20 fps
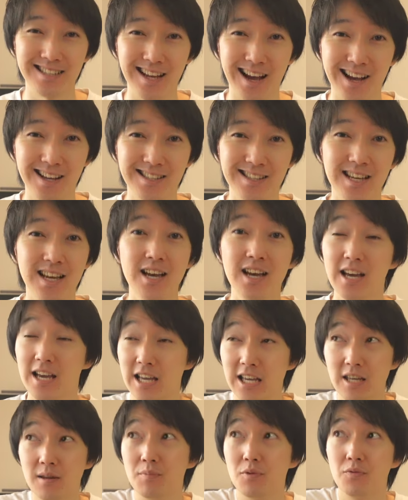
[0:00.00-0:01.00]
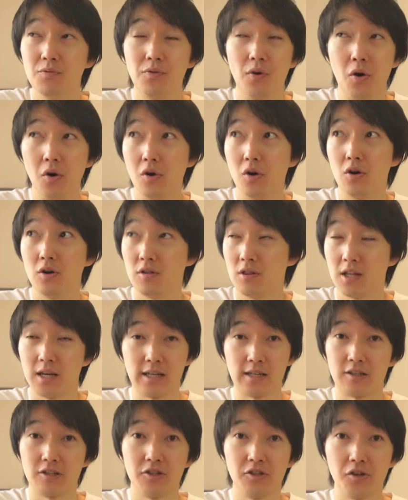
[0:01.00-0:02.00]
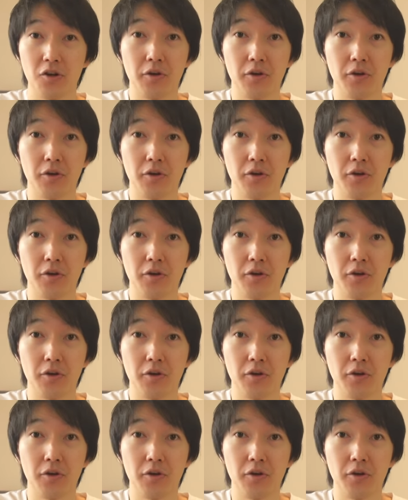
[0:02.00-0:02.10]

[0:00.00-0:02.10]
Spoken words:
task, even for like, you